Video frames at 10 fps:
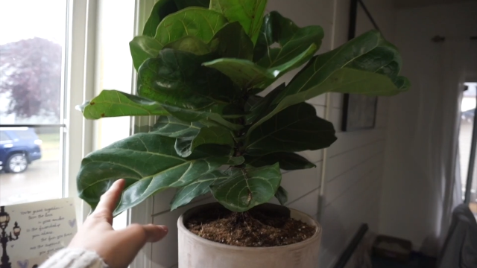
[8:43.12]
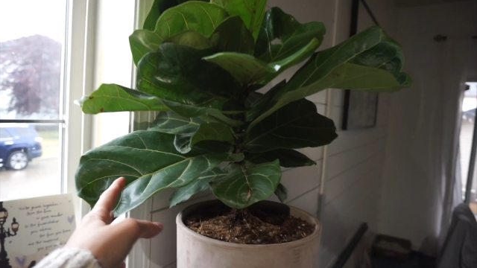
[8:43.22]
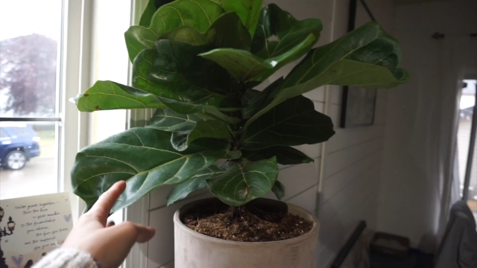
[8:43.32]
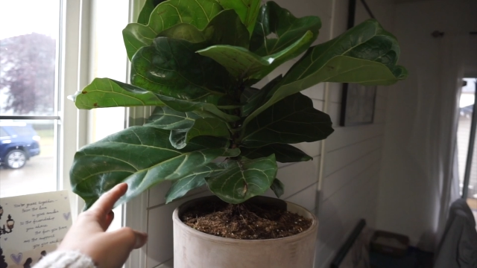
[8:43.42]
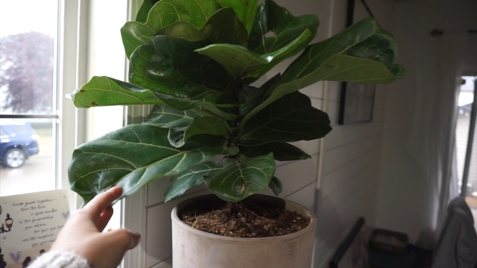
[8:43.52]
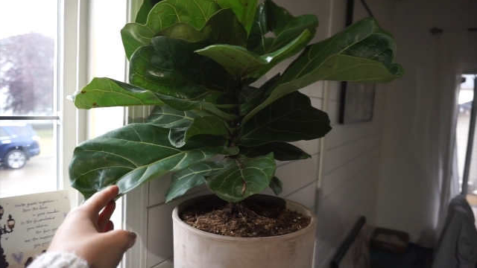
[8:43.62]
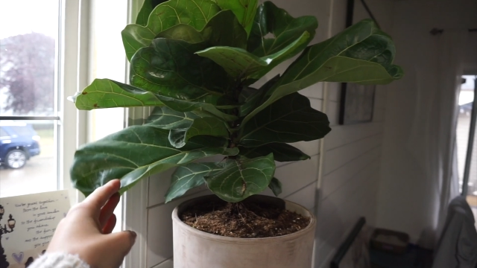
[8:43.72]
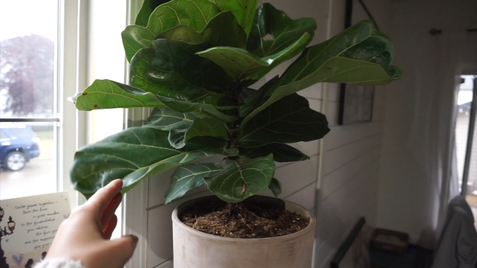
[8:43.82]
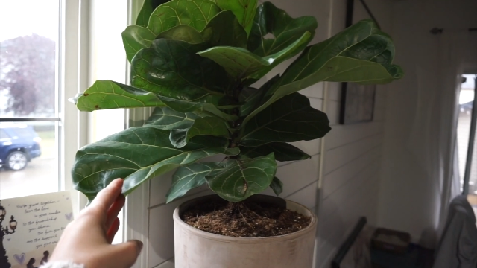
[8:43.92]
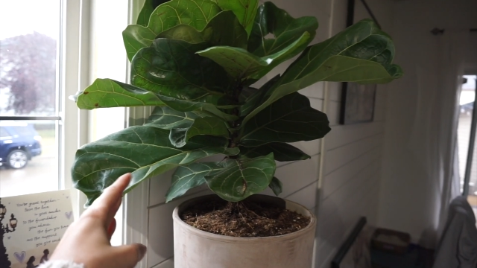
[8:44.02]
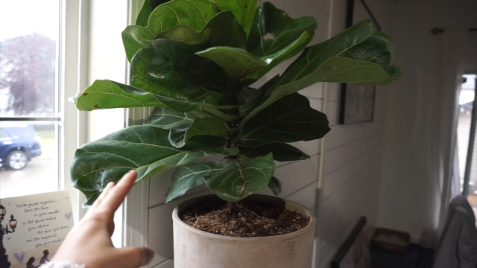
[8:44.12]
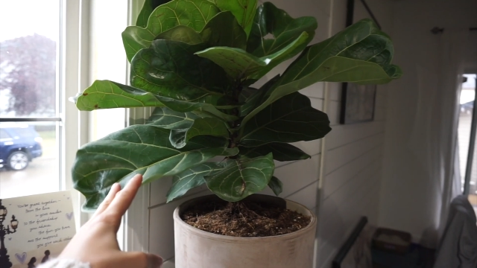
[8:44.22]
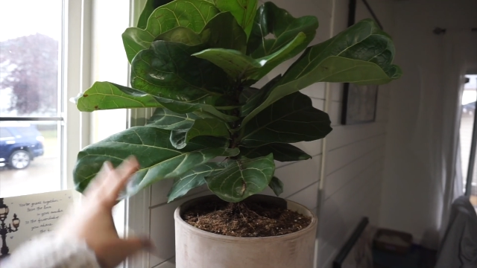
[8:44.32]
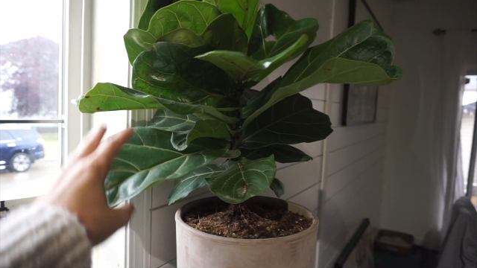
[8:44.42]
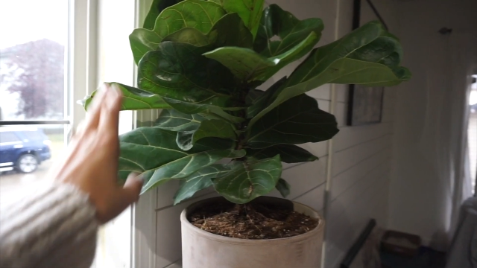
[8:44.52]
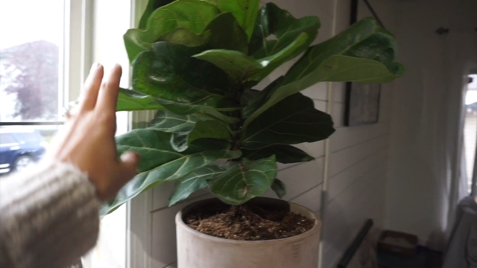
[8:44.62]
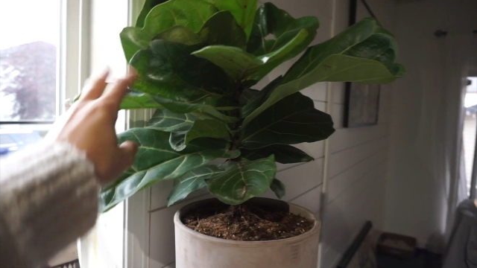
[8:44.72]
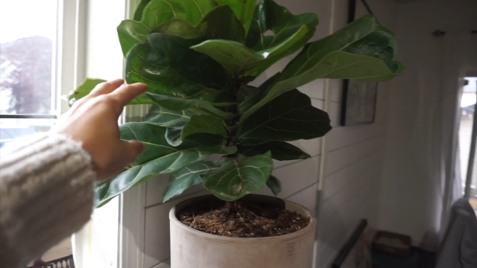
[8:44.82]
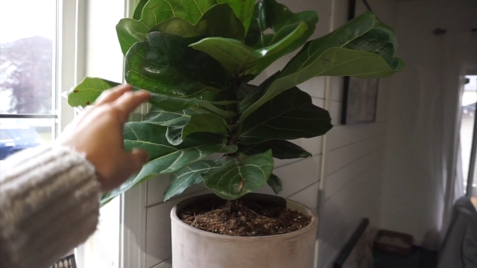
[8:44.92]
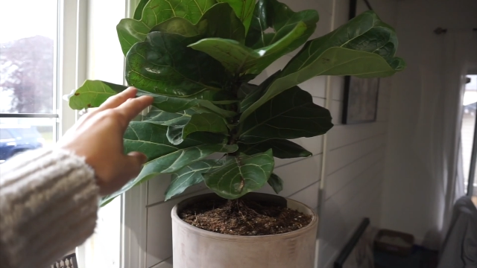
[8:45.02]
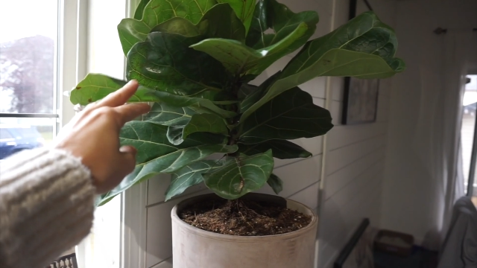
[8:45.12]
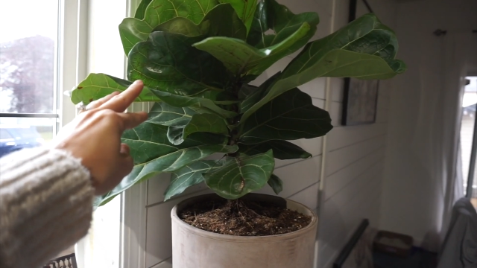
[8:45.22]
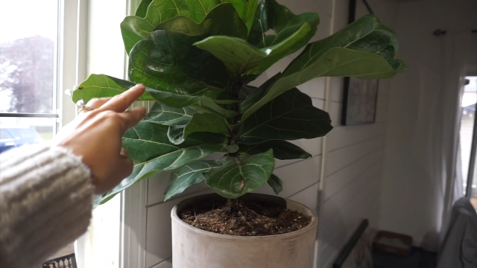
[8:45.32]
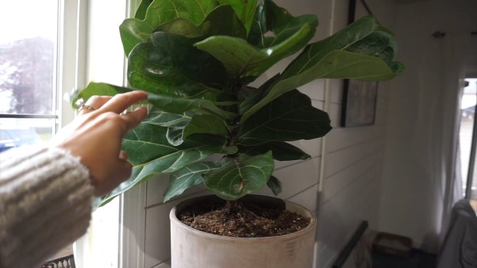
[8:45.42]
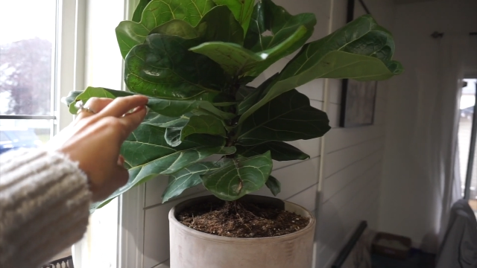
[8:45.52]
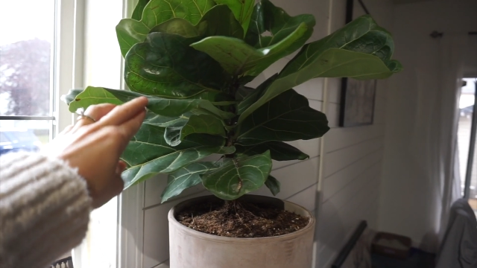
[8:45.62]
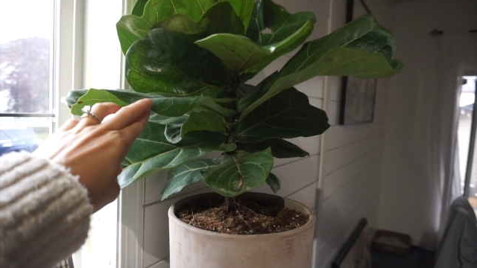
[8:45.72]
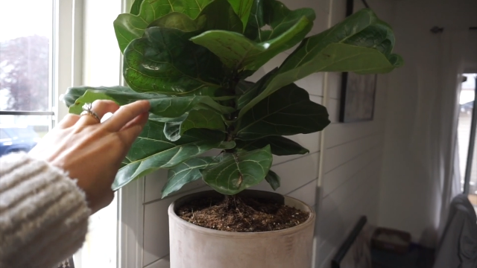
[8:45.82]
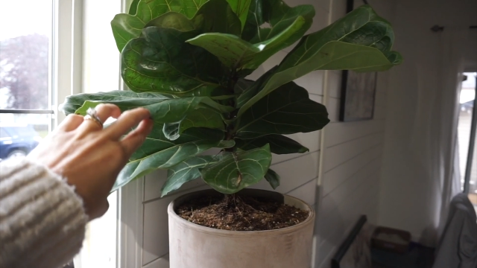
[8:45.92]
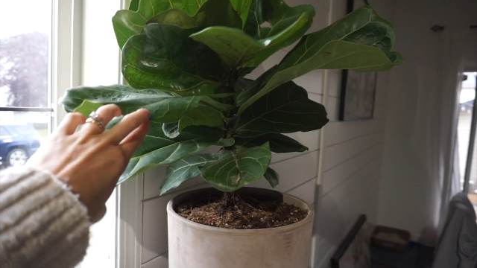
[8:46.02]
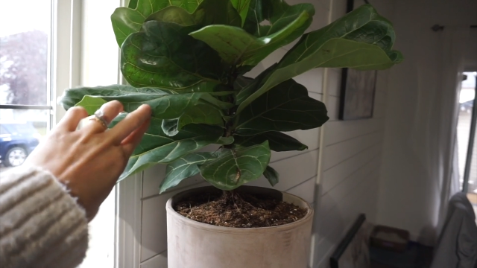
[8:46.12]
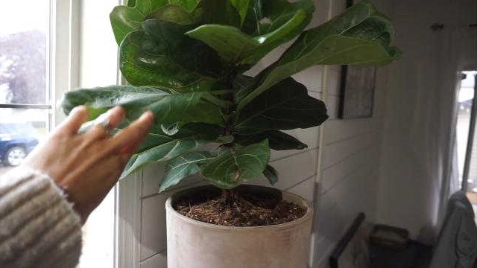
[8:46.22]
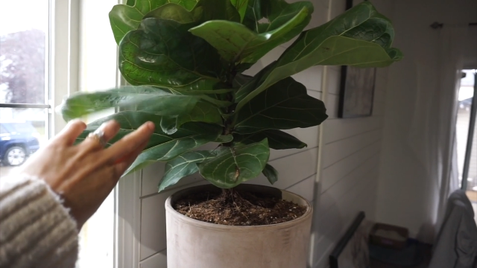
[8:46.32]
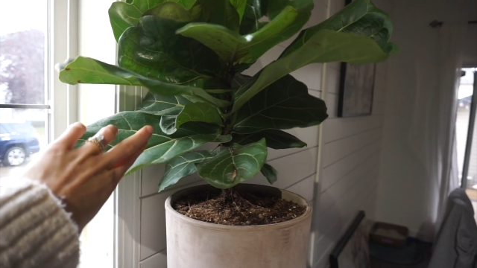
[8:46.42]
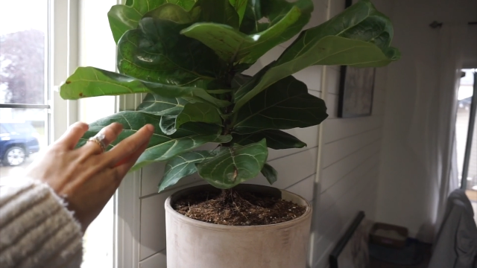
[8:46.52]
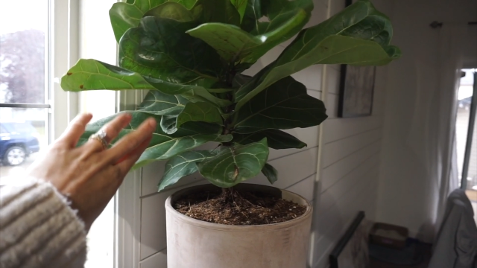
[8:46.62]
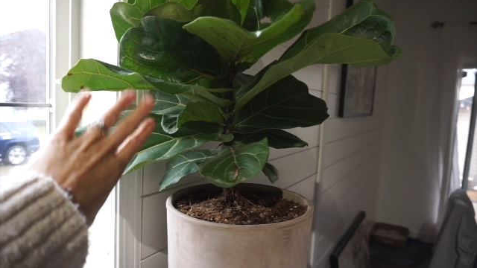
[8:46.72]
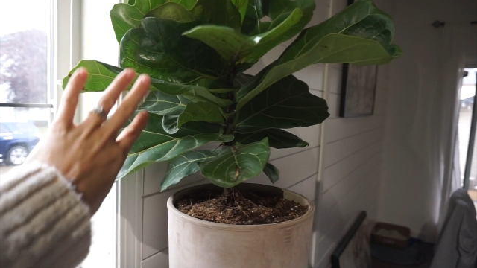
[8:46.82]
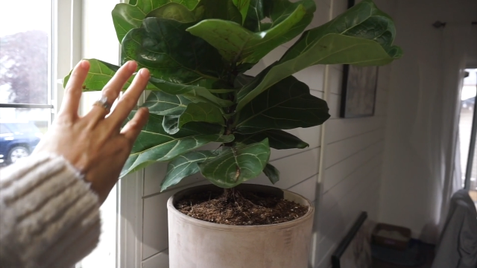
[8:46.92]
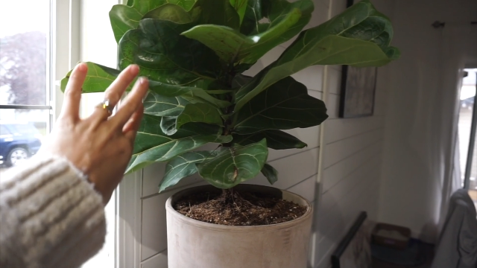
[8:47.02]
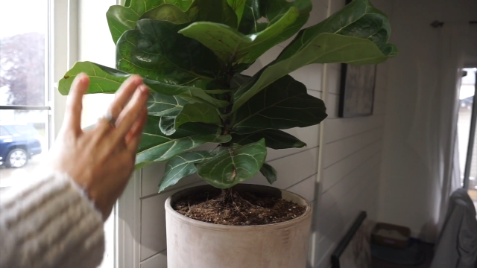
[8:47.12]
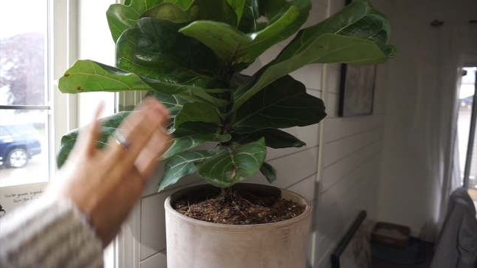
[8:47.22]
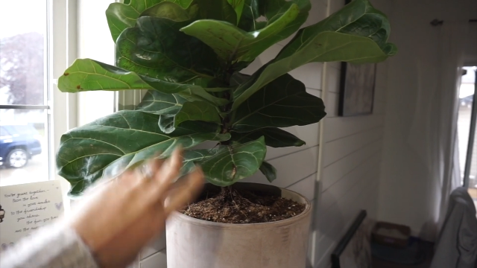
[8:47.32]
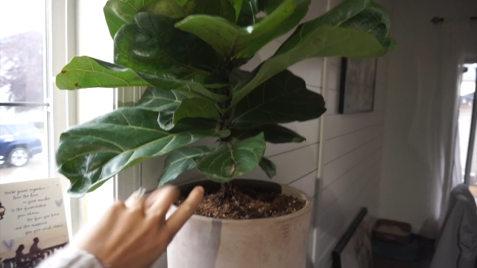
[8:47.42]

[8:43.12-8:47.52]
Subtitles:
Nobody's mouth can be seen.